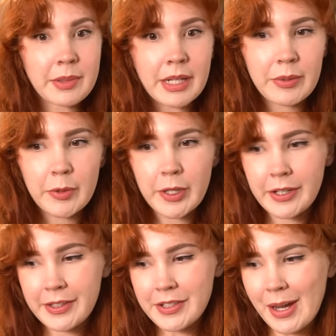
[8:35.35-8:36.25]
But now we work
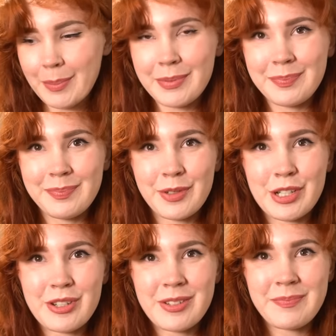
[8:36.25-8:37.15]
on the top,
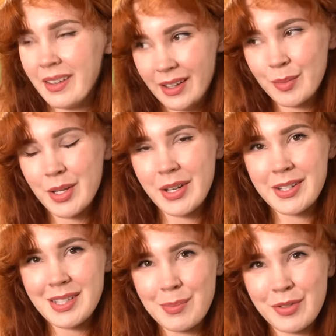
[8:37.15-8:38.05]
which I'll be
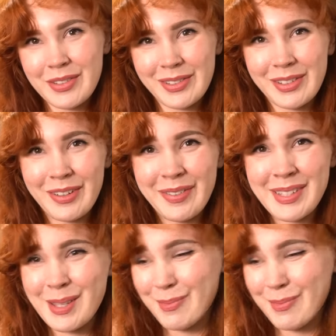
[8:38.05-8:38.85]
honest, I'm a little nervous